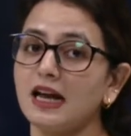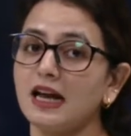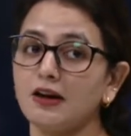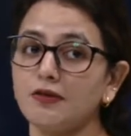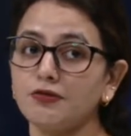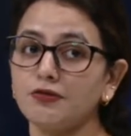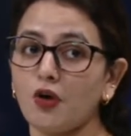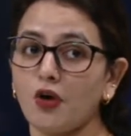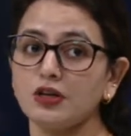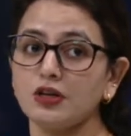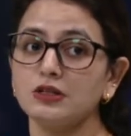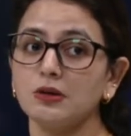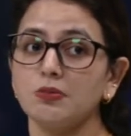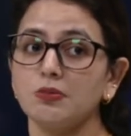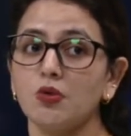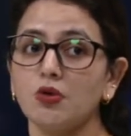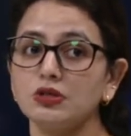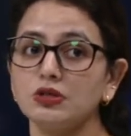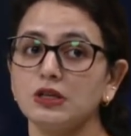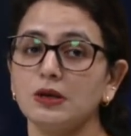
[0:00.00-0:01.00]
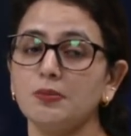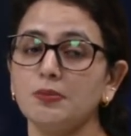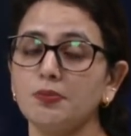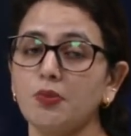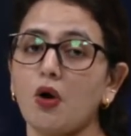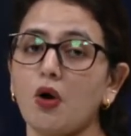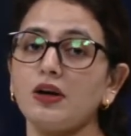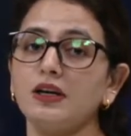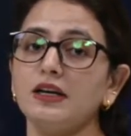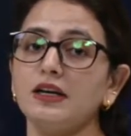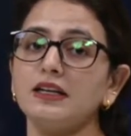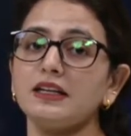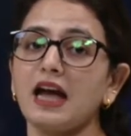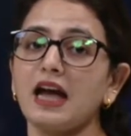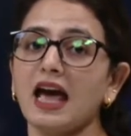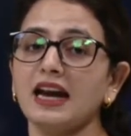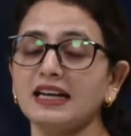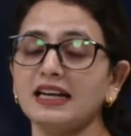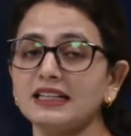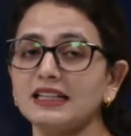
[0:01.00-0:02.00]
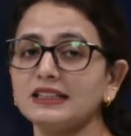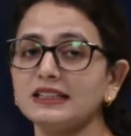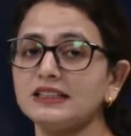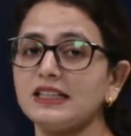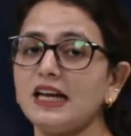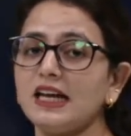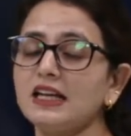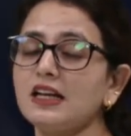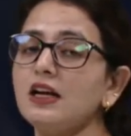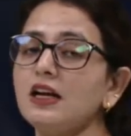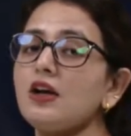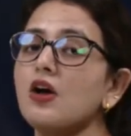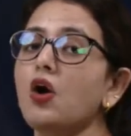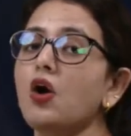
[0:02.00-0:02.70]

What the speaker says: and of course the most important characteristic